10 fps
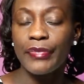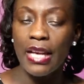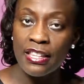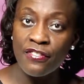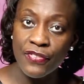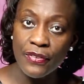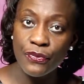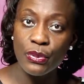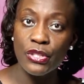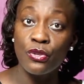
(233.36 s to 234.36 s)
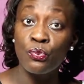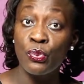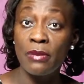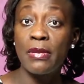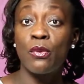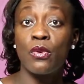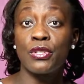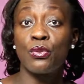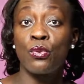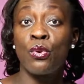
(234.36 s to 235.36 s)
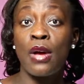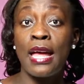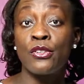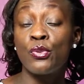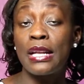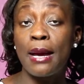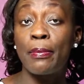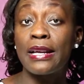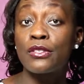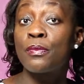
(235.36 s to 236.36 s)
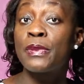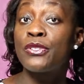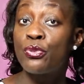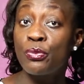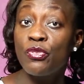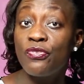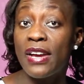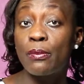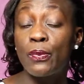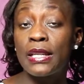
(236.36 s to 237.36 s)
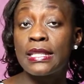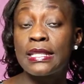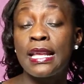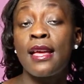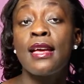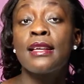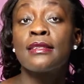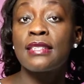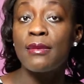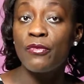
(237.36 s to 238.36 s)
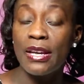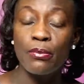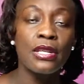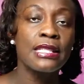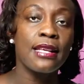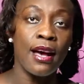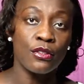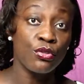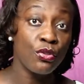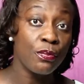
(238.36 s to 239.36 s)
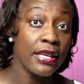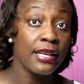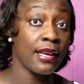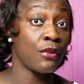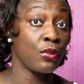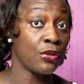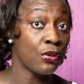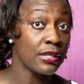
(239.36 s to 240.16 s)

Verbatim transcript: The fifth reason we may want to go and do a laparoscopy is to remove fibroids. Some fibroids are too big and we don't